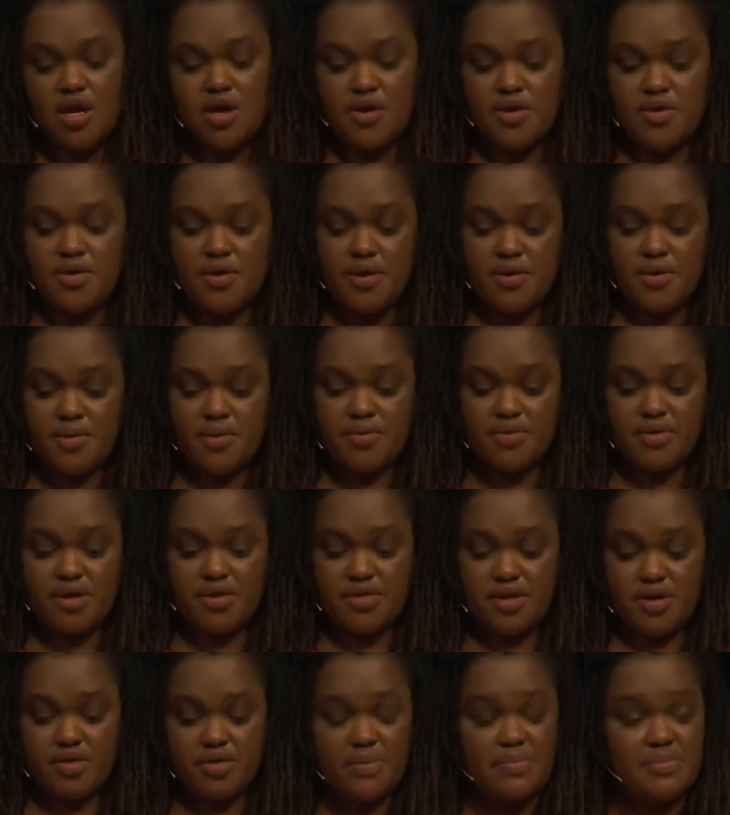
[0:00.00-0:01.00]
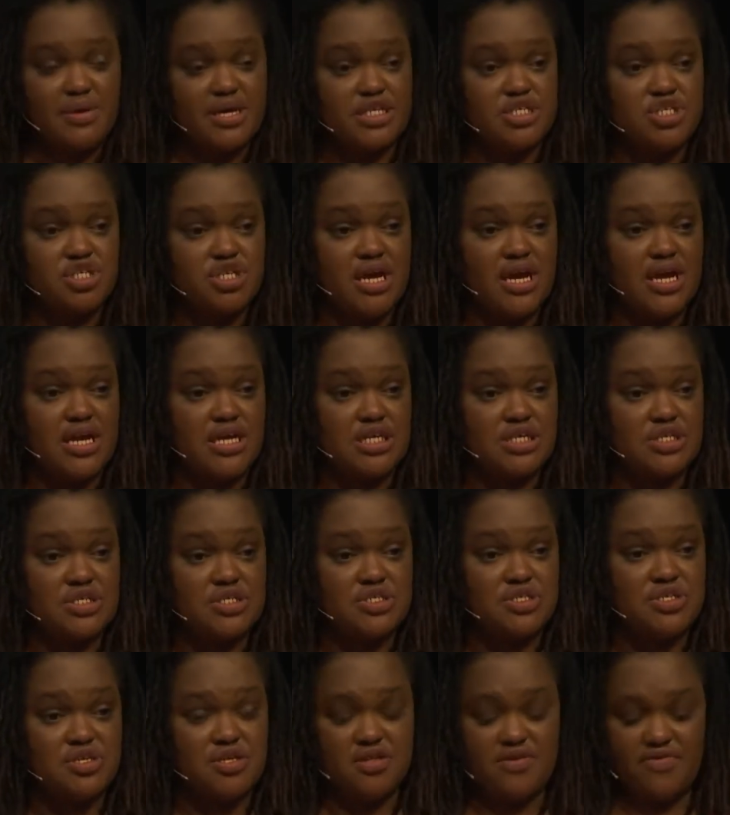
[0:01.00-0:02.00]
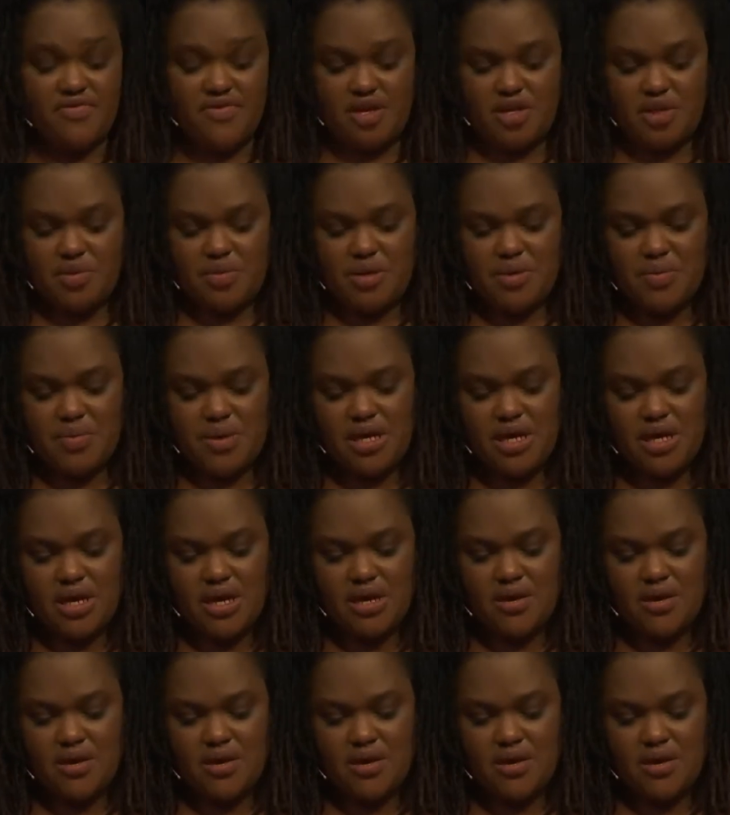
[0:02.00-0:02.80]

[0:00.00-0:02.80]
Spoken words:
know that there would be a change the following week.